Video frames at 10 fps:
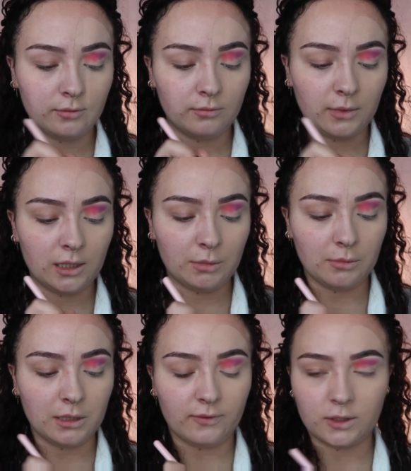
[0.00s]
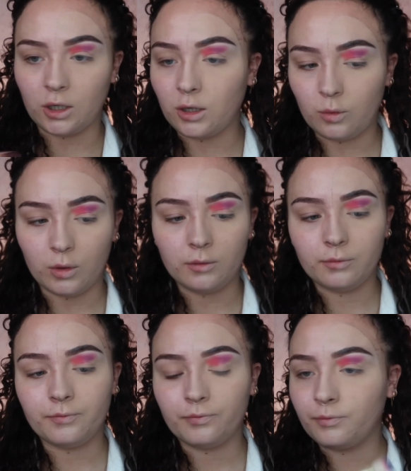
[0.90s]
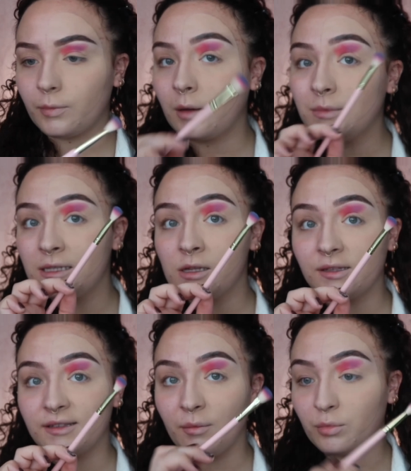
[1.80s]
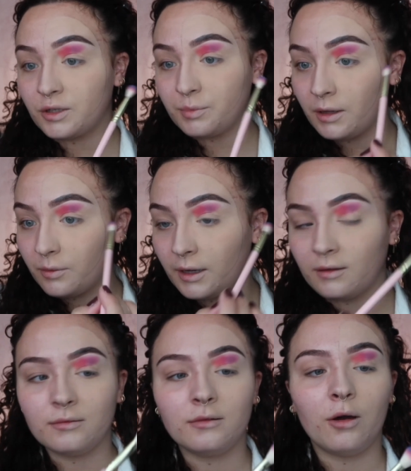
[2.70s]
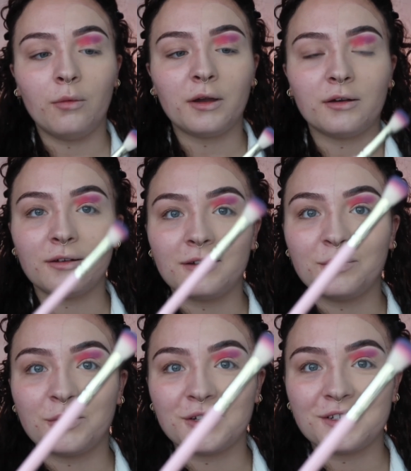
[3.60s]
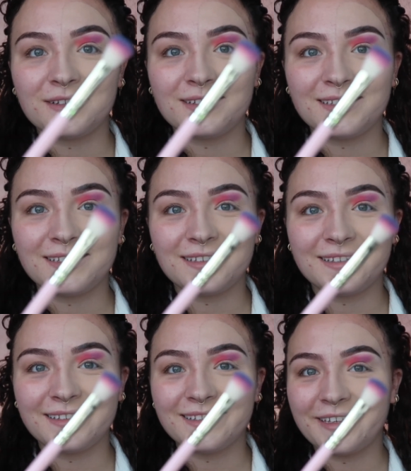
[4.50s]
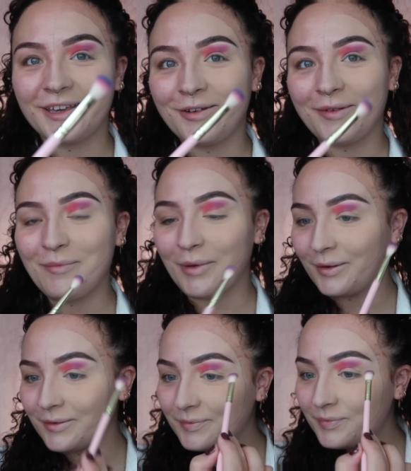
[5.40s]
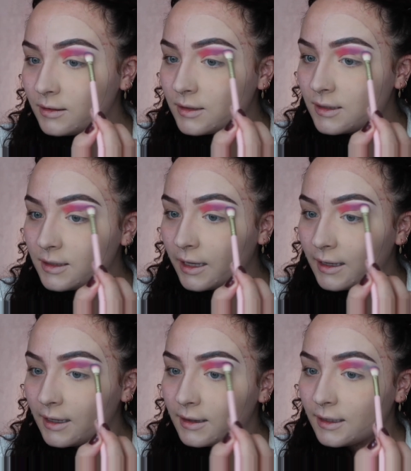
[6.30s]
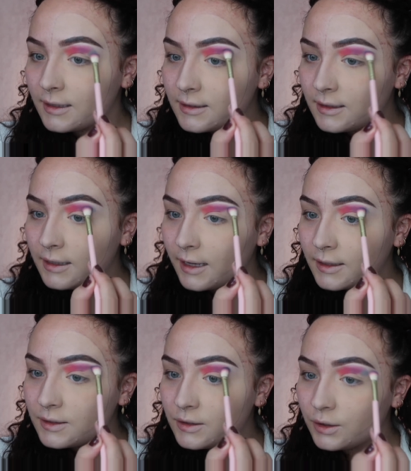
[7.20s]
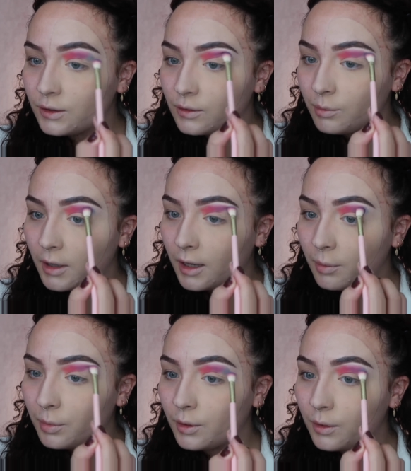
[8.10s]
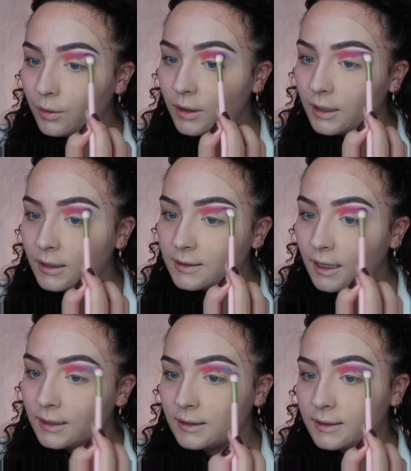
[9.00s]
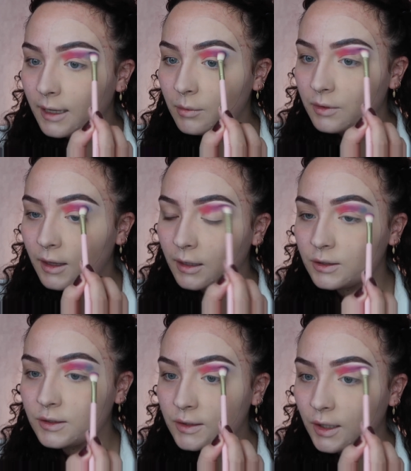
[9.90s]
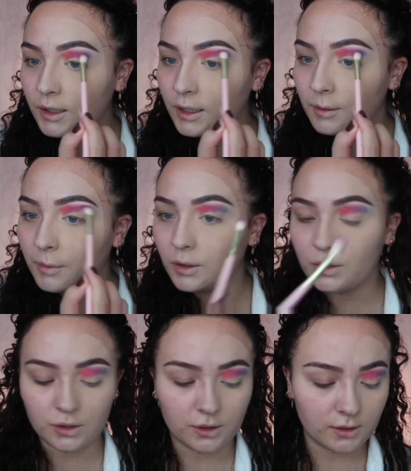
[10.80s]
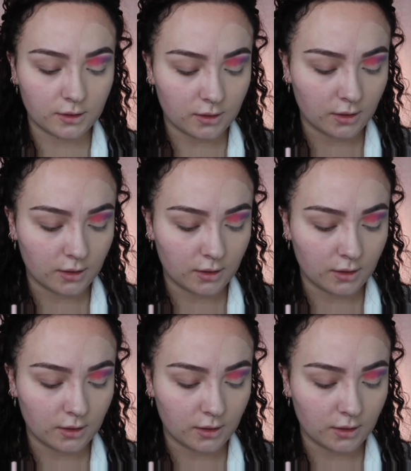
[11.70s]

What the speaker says: maybe a bit of a dark one. I'm still on the same brush, by the way. Oh my god, look at the brush. It's a cute rainbow. Just taking this next to the purple, and exactly the same thing, just circular motions.